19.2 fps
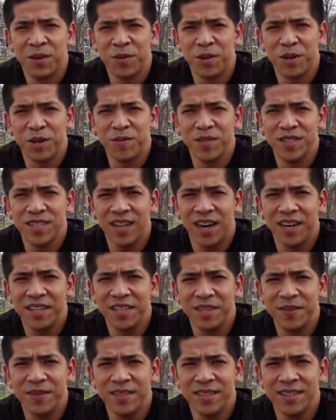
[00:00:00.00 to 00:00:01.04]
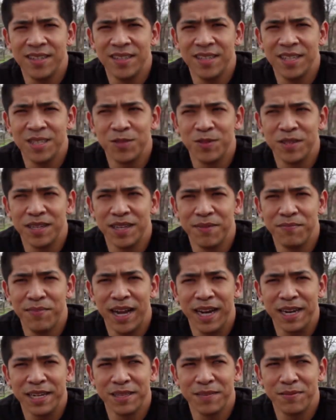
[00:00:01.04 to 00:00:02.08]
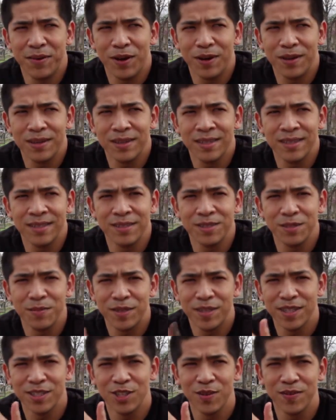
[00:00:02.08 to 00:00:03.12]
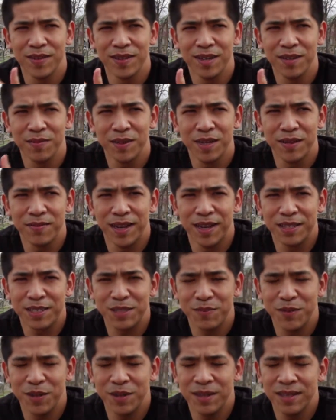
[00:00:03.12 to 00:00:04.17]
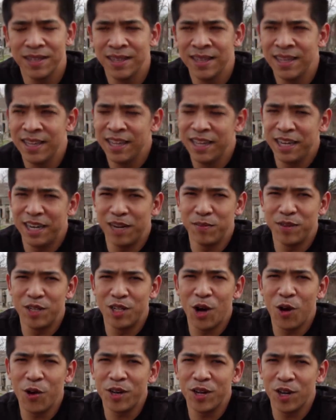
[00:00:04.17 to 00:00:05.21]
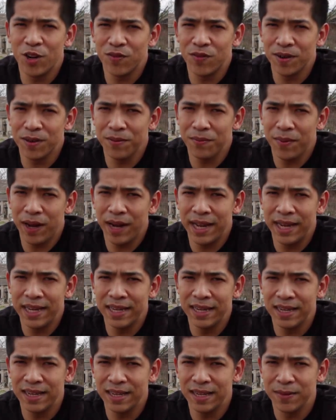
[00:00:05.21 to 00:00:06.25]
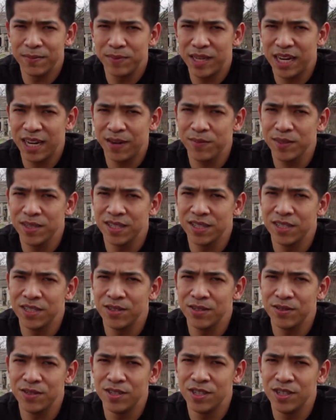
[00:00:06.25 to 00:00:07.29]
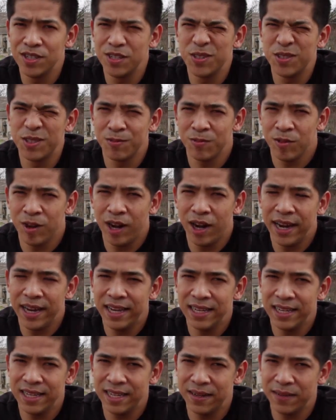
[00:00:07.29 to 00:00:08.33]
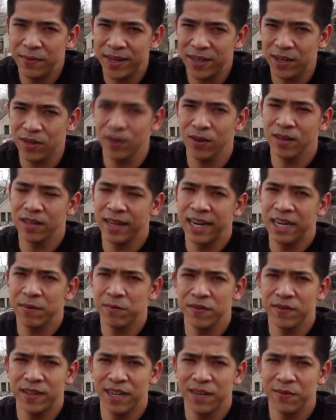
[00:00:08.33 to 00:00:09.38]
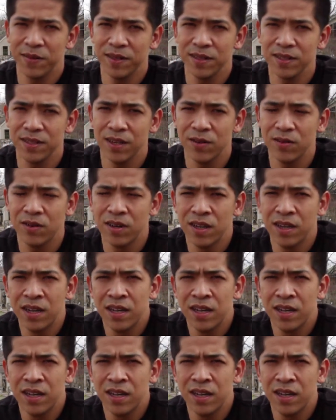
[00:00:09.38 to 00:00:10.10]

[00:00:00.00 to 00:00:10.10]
Welcome to Shawnee Union, and this week I'm back at the park. There's some kids over there playing basketball. And I'll be going over my cameras I choose to use and why, and my current lineup of cameras. So